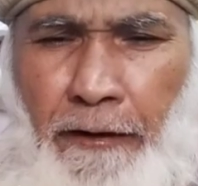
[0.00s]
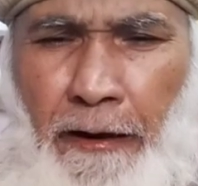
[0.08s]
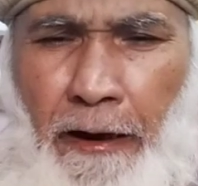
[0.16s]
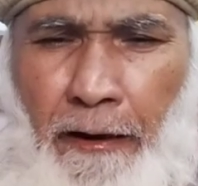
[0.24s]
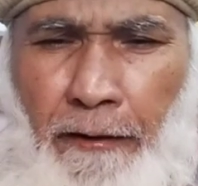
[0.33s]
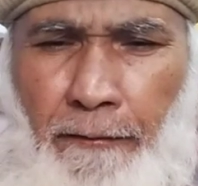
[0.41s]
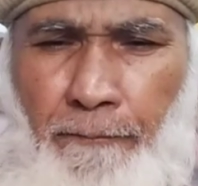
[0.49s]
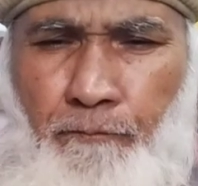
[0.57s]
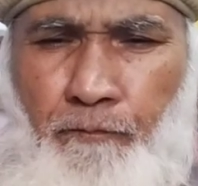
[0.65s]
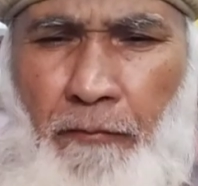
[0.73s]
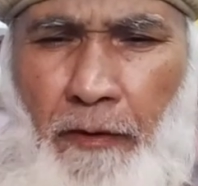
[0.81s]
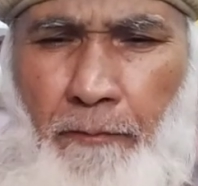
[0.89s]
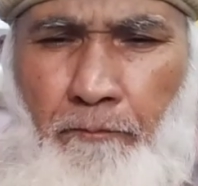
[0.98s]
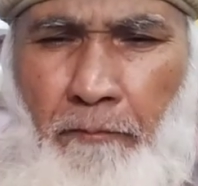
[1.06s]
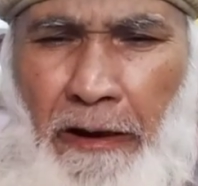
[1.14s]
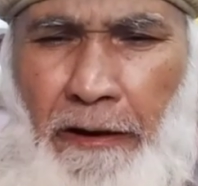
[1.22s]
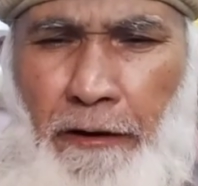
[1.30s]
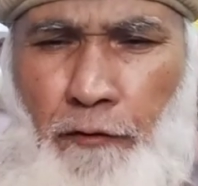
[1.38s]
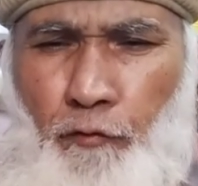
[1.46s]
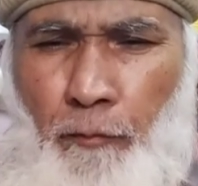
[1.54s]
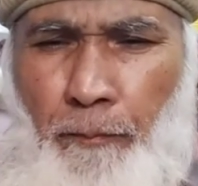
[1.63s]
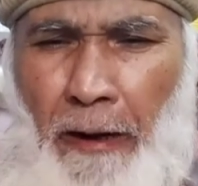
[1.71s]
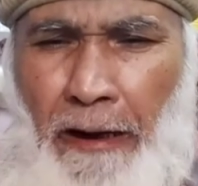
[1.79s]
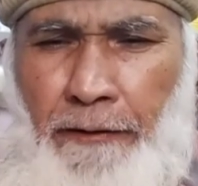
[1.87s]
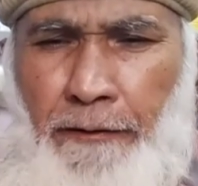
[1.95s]
their money to
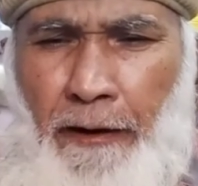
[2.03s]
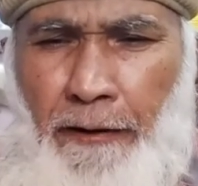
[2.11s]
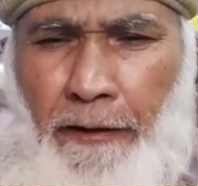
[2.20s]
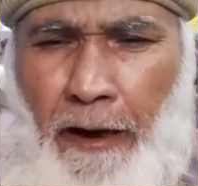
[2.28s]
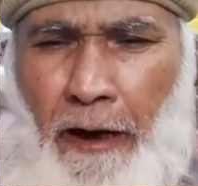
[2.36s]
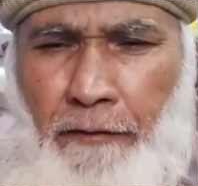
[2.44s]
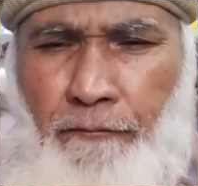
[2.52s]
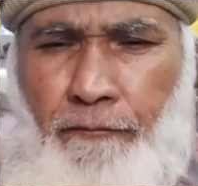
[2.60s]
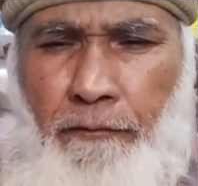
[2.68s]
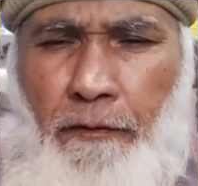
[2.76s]
buy the drugs.